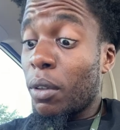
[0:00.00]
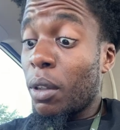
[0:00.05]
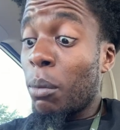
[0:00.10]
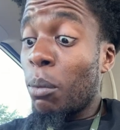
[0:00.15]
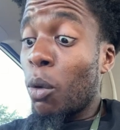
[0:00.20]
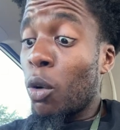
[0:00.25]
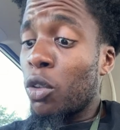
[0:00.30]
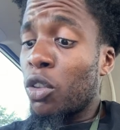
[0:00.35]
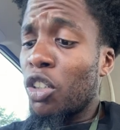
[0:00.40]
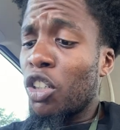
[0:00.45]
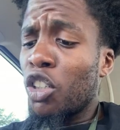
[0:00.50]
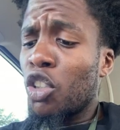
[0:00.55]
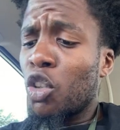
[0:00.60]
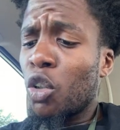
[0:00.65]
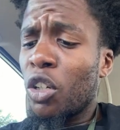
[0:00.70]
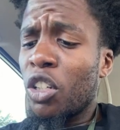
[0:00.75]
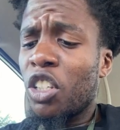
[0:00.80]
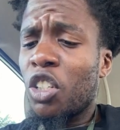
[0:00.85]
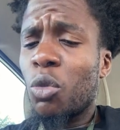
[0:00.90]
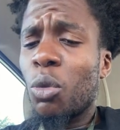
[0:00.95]
Most of the
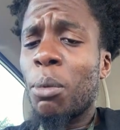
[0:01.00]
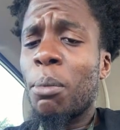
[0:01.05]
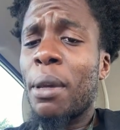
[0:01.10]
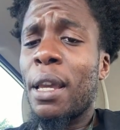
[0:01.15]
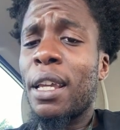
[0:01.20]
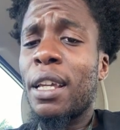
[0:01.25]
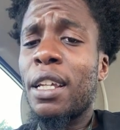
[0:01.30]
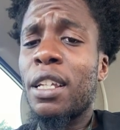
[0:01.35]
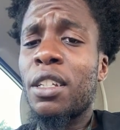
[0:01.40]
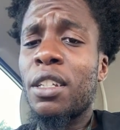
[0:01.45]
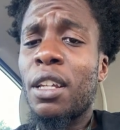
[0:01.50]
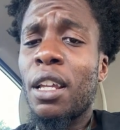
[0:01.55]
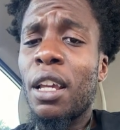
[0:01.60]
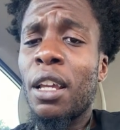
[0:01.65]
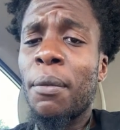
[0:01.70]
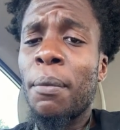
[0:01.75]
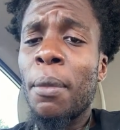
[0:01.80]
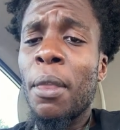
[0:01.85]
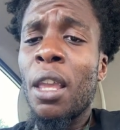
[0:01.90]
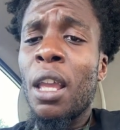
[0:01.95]
choices we make each
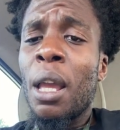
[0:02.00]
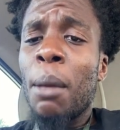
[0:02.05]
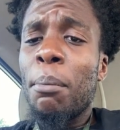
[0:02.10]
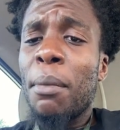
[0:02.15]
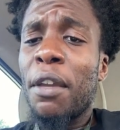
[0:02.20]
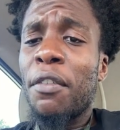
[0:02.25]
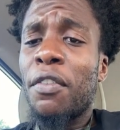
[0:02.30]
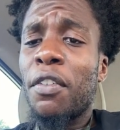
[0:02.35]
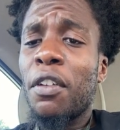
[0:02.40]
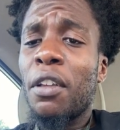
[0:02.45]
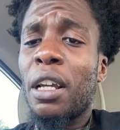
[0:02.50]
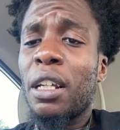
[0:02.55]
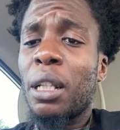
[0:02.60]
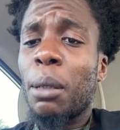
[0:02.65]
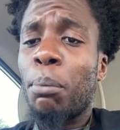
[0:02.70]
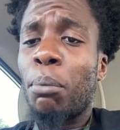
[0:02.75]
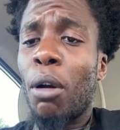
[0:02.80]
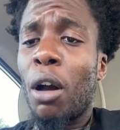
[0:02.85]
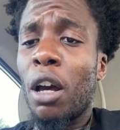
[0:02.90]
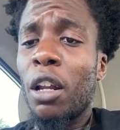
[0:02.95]
day may feel like the
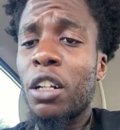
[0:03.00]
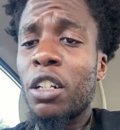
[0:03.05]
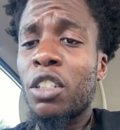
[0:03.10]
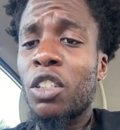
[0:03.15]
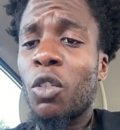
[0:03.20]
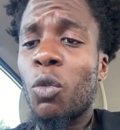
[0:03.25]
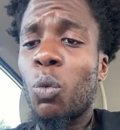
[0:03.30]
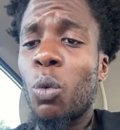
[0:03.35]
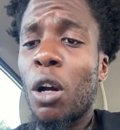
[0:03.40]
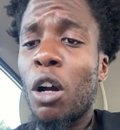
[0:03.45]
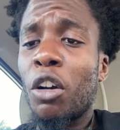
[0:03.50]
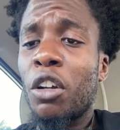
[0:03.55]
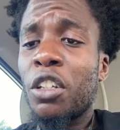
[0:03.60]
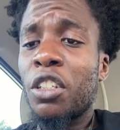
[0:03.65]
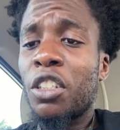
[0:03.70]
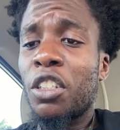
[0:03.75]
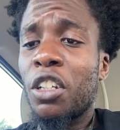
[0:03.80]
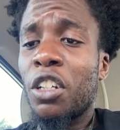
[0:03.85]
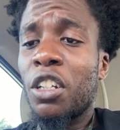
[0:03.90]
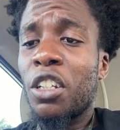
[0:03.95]
products of
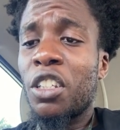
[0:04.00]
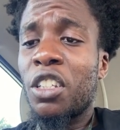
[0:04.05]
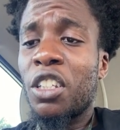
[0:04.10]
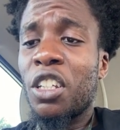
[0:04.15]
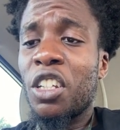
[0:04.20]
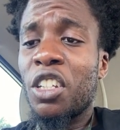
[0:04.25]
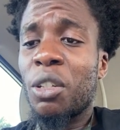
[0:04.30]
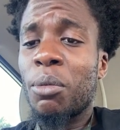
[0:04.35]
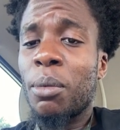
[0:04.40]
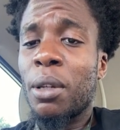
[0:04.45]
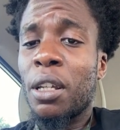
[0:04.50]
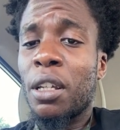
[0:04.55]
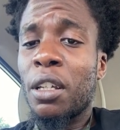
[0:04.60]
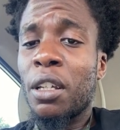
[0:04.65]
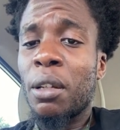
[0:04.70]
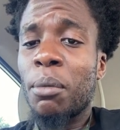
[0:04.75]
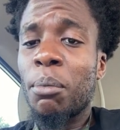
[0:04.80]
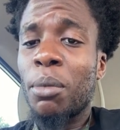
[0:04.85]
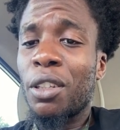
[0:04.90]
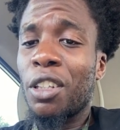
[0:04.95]
well-considered
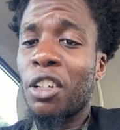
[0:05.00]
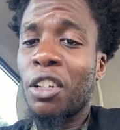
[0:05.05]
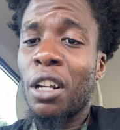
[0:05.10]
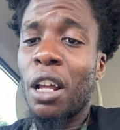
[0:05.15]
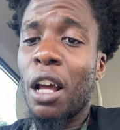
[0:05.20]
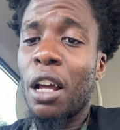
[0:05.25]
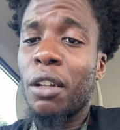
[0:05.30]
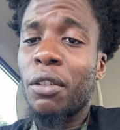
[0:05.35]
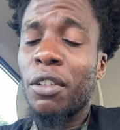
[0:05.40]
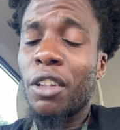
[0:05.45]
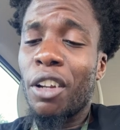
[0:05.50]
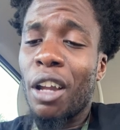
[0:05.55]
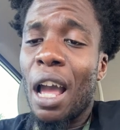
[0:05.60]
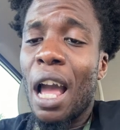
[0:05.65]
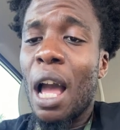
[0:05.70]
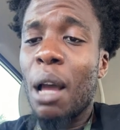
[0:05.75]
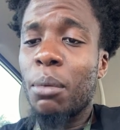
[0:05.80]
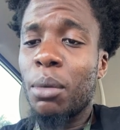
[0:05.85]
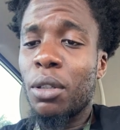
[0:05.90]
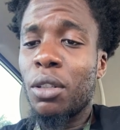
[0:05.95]
decision-making, but they're not. They're
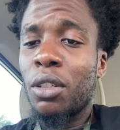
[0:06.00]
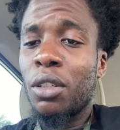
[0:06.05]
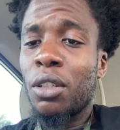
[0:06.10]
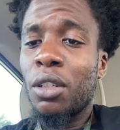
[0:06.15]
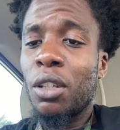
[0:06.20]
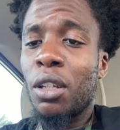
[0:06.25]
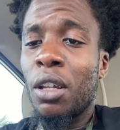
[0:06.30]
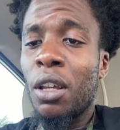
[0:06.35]
habits.